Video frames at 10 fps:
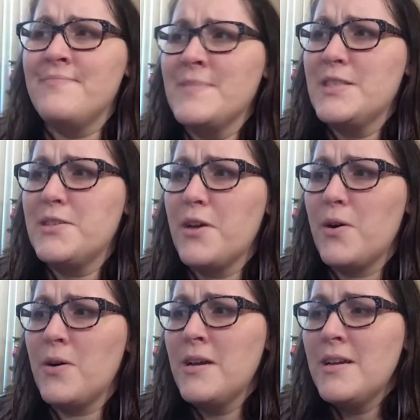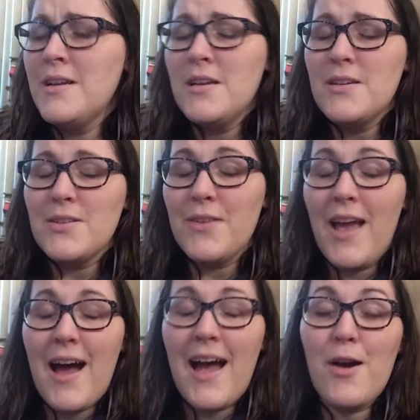So
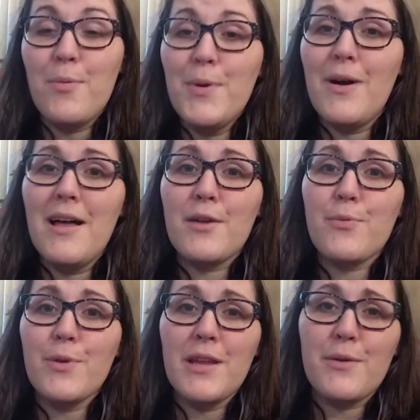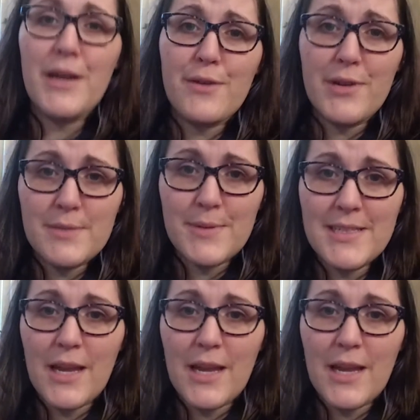yeah, I hope you all had a really great Christmas.